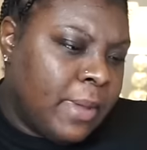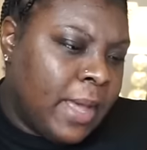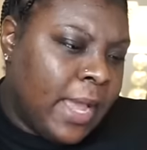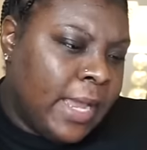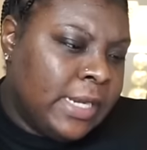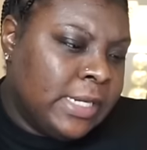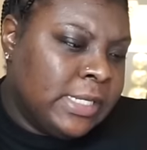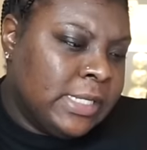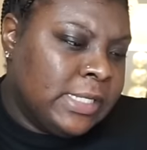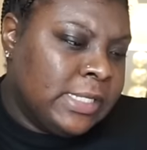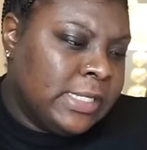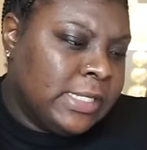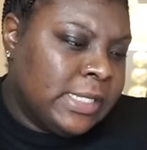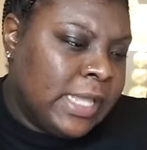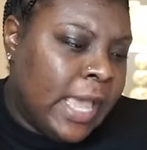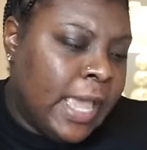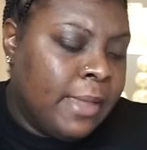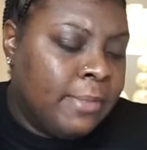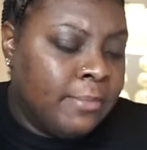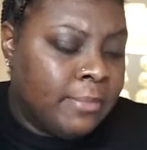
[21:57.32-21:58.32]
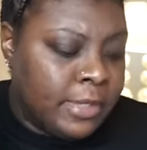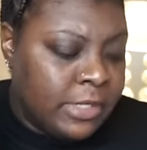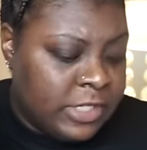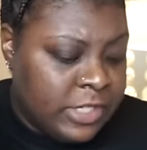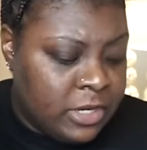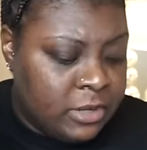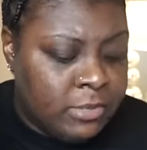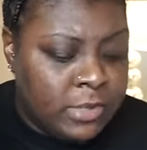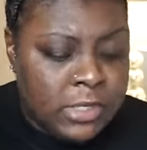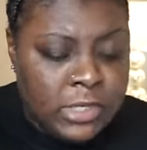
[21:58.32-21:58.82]
binding satin
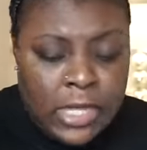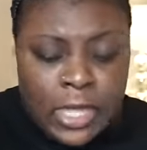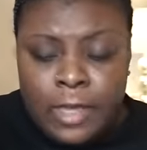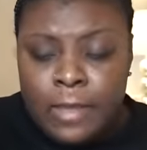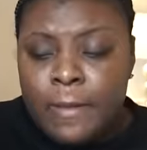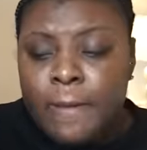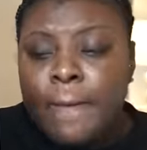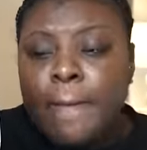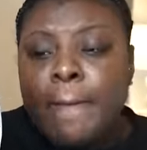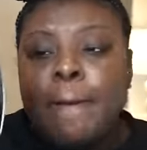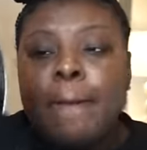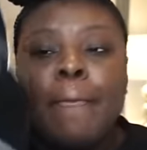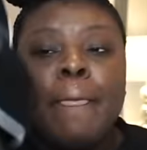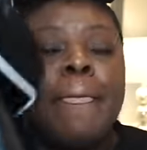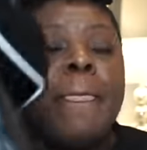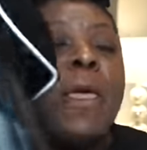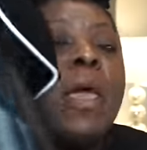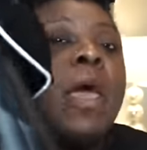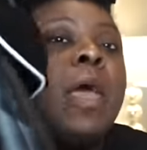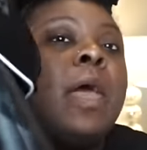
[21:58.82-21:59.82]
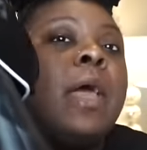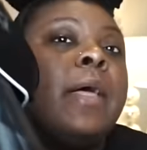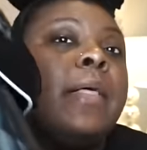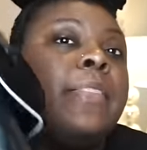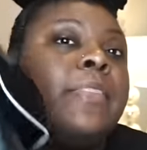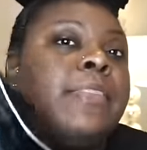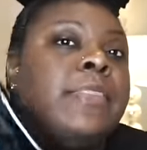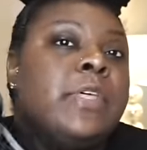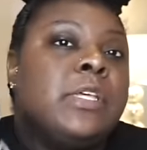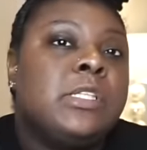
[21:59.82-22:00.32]
pajama set.
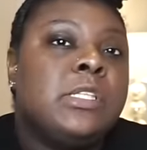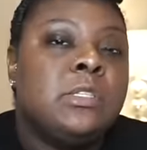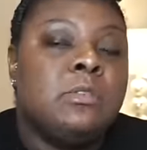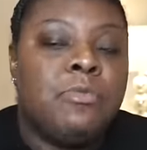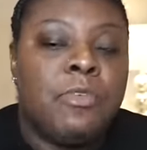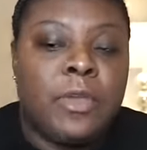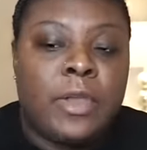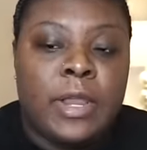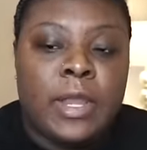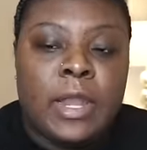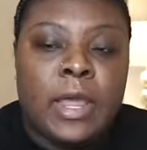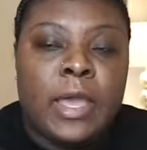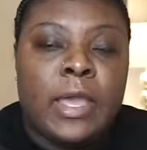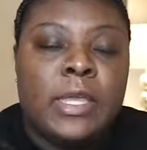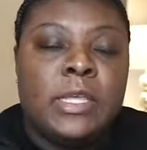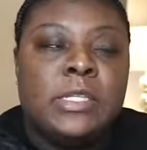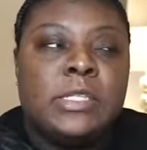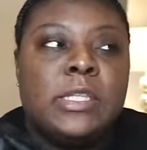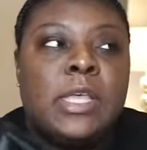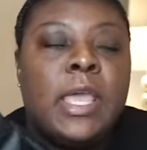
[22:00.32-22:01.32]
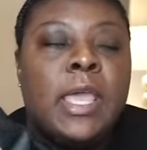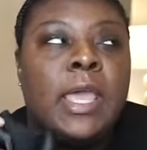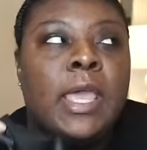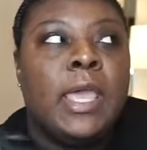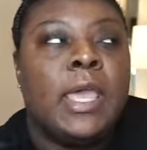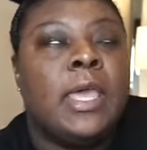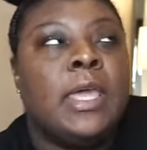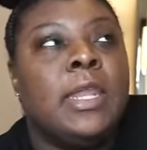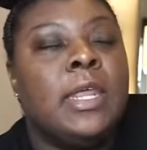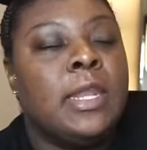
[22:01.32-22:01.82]
This is very nice.
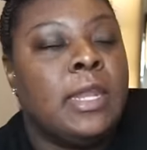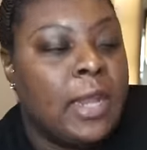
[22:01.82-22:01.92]
And